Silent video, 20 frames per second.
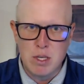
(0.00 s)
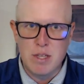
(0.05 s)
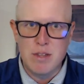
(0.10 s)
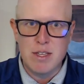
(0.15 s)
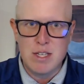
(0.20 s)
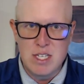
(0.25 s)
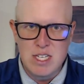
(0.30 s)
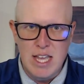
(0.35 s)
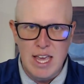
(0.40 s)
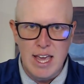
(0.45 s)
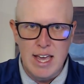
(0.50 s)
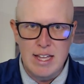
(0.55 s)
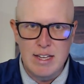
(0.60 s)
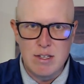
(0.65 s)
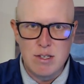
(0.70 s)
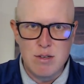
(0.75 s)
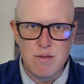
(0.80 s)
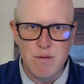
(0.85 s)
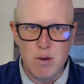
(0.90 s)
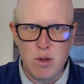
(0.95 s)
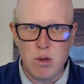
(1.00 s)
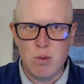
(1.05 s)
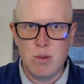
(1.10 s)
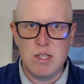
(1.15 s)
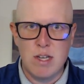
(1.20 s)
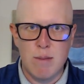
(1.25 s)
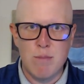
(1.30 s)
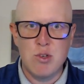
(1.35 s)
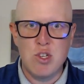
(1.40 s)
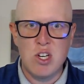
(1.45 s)
in the stands for the
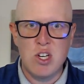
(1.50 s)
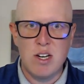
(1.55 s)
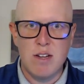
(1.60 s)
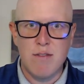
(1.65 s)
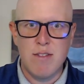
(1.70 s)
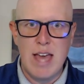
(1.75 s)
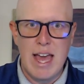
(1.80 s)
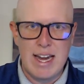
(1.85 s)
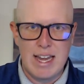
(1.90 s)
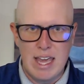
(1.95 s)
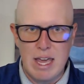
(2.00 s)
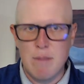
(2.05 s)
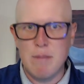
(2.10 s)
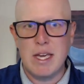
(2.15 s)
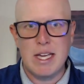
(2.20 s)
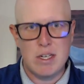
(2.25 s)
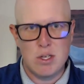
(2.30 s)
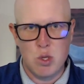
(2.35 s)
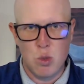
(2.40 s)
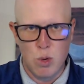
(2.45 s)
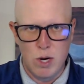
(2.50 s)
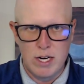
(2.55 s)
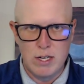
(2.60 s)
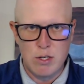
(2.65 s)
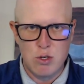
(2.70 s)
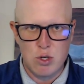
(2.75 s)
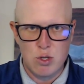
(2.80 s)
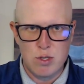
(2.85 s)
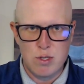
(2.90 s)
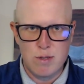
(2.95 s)
resumption of that game against the
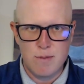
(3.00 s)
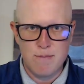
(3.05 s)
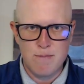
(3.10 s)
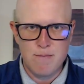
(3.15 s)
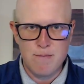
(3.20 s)
Rangers.